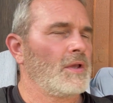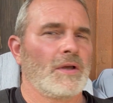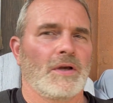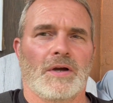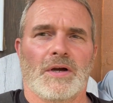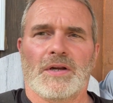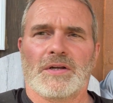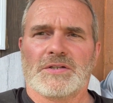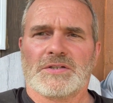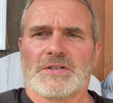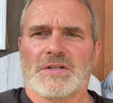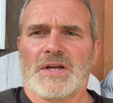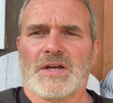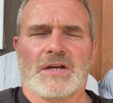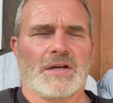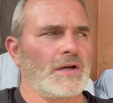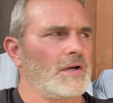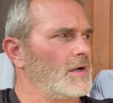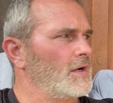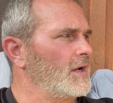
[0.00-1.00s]
I got a
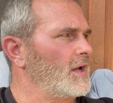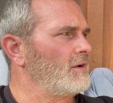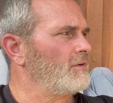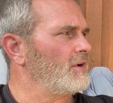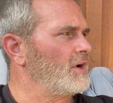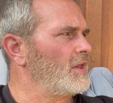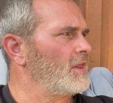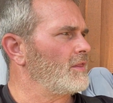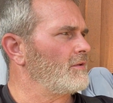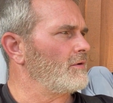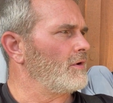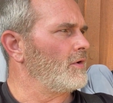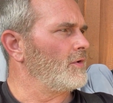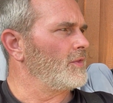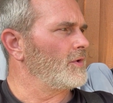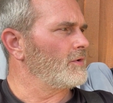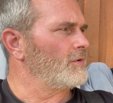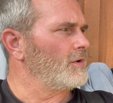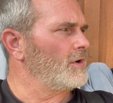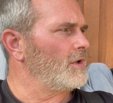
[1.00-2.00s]
steak getting ready to throw on
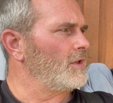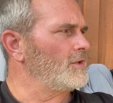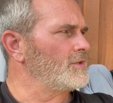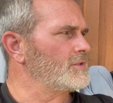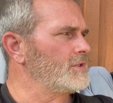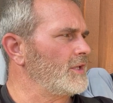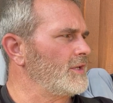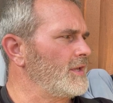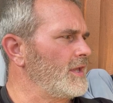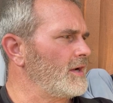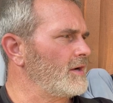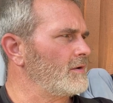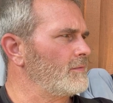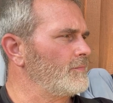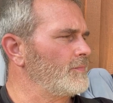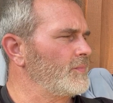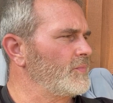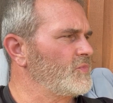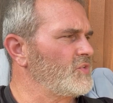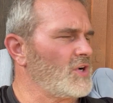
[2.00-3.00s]
the grill. Just letting that
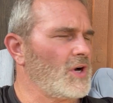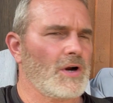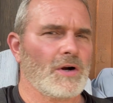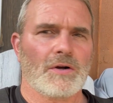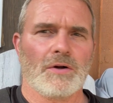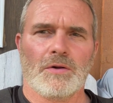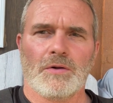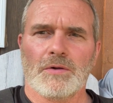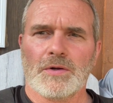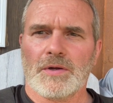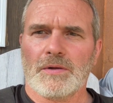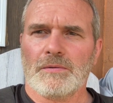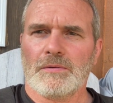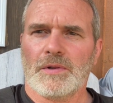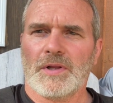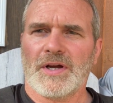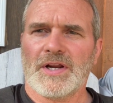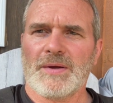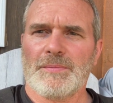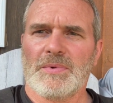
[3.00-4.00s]
charcoal
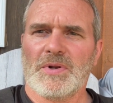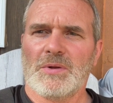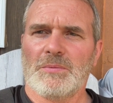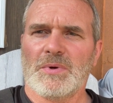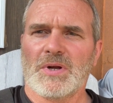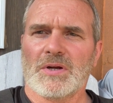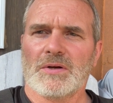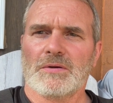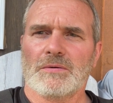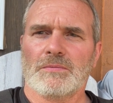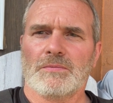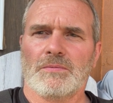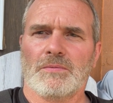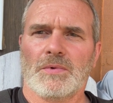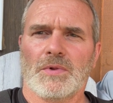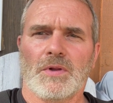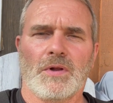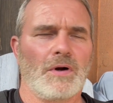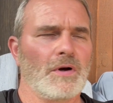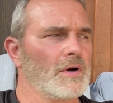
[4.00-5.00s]
light up a little bit
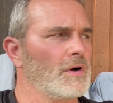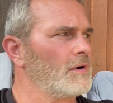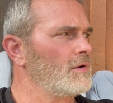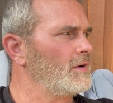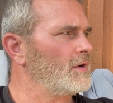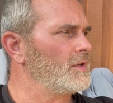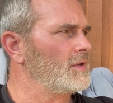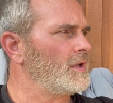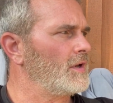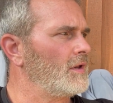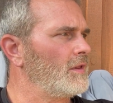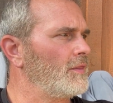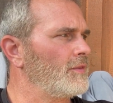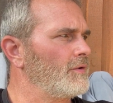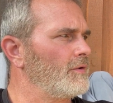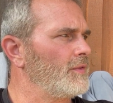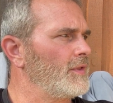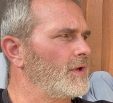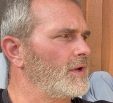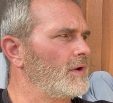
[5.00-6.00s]
longer, and then I'll
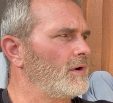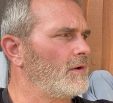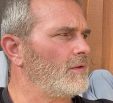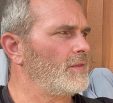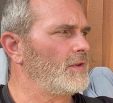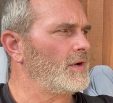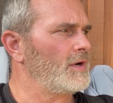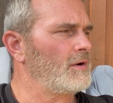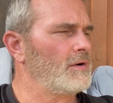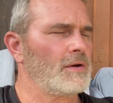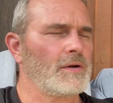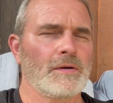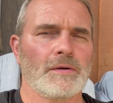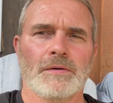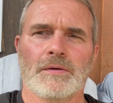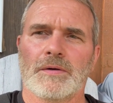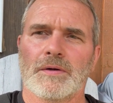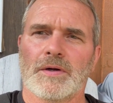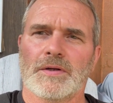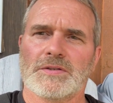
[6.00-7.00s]
throw that on there.
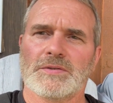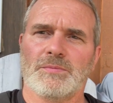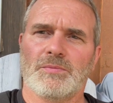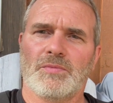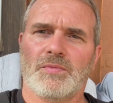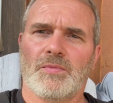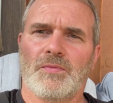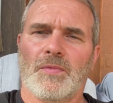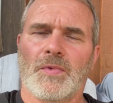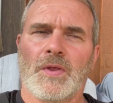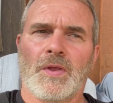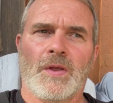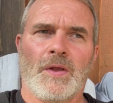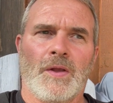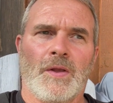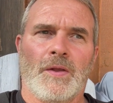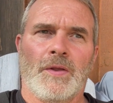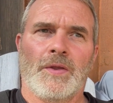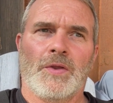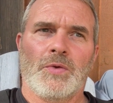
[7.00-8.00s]
And got some
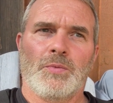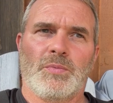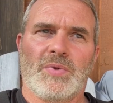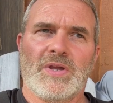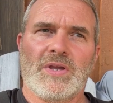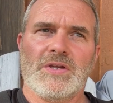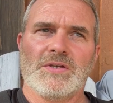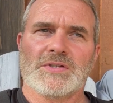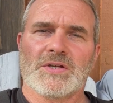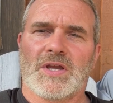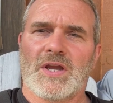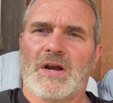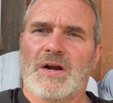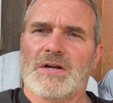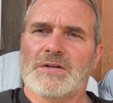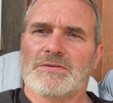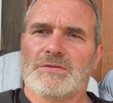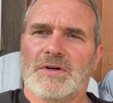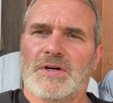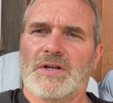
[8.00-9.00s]
peas and
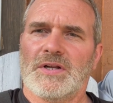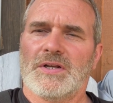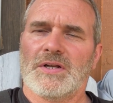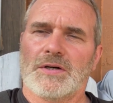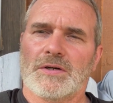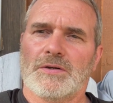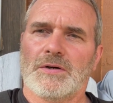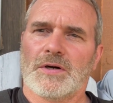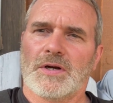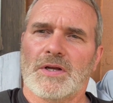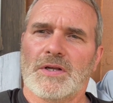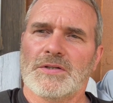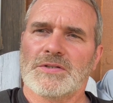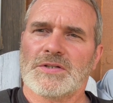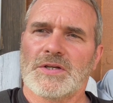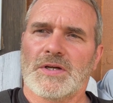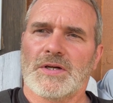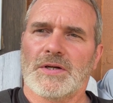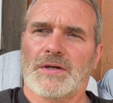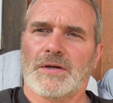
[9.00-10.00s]
carrots ready to cook
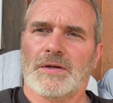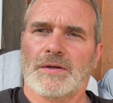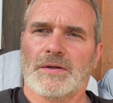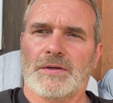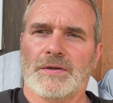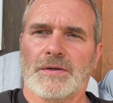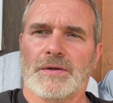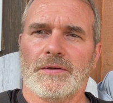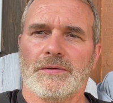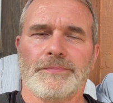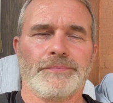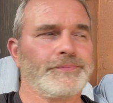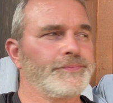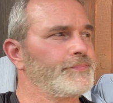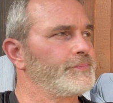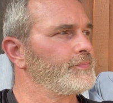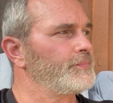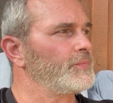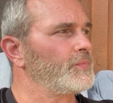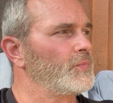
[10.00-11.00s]
inside. And
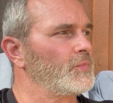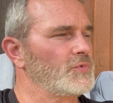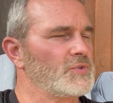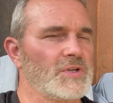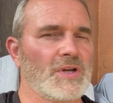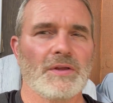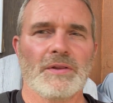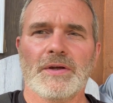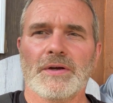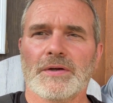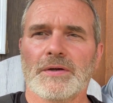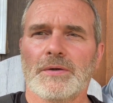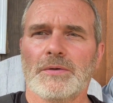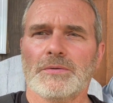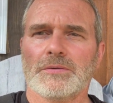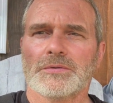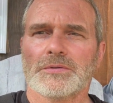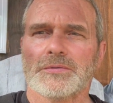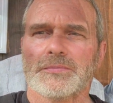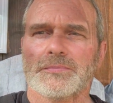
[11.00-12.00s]
see how that goes.